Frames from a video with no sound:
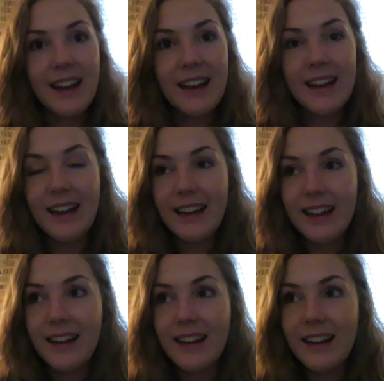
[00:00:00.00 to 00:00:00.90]

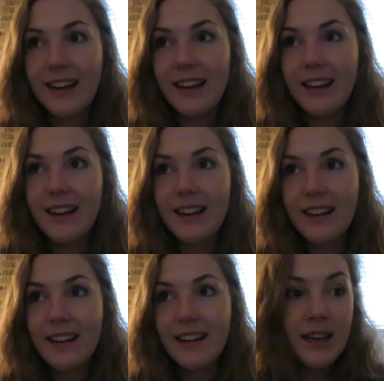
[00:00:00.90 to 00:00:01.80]
And
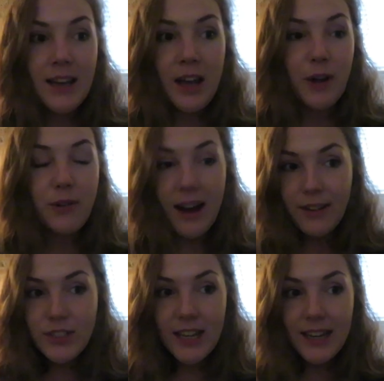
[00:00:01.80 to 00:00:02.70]

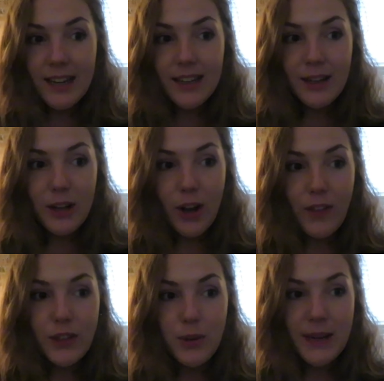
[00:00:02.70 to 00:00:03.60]
right here
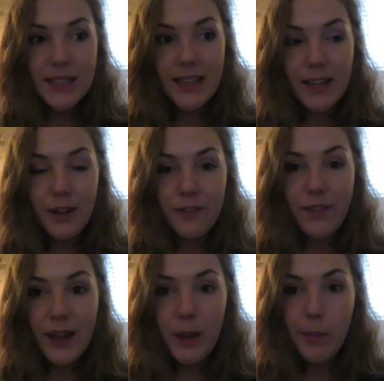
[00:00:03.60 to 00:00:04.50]
on the 22nd of
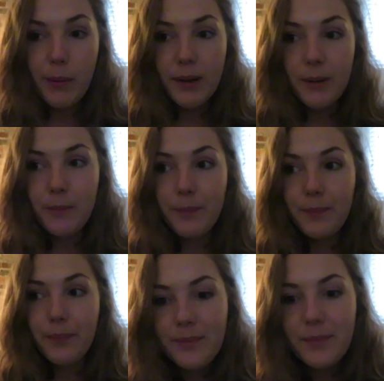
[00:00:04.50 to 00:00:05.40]
Feb.
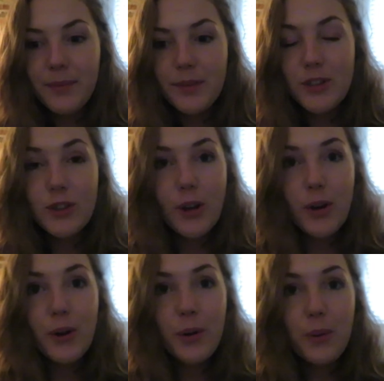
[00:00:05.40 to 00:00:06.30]

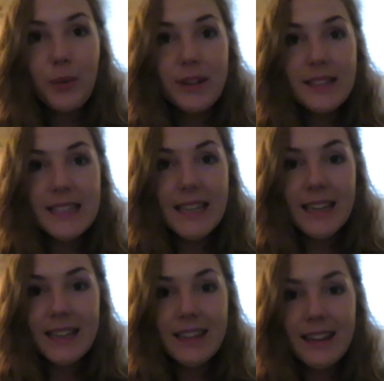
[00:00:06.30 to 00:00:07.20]
So we'll
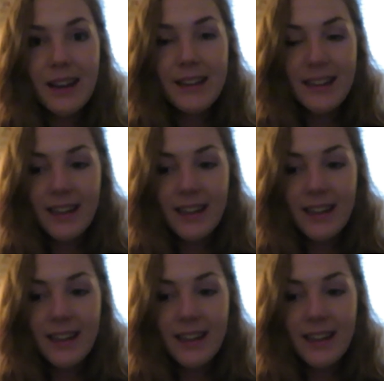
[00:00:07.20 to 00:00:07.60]
see.